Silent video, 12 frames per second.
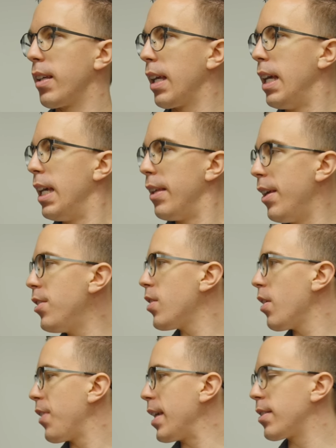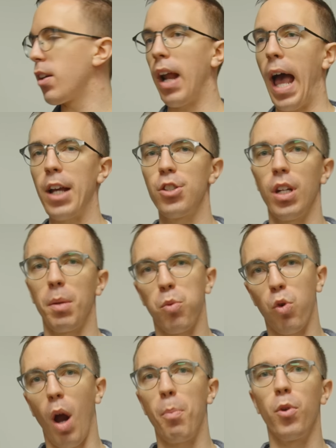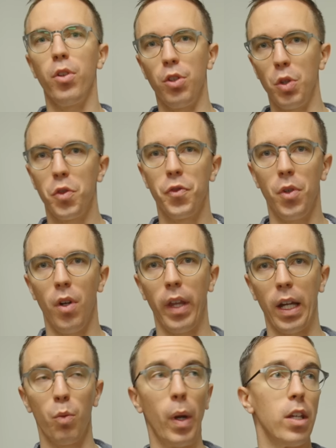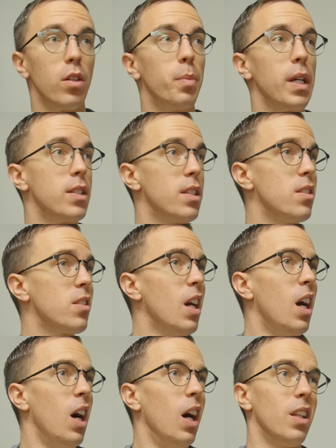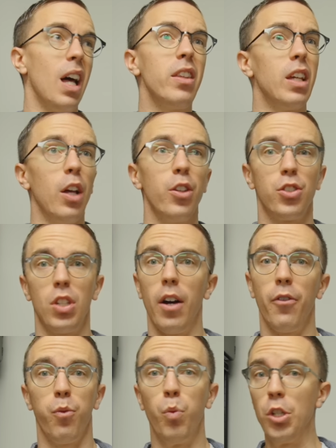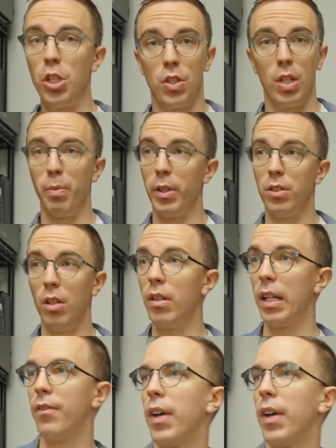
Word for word: Like these are the things that are actually like, properly useful on like a regular basis. A lot of the other stuff we just simply donate.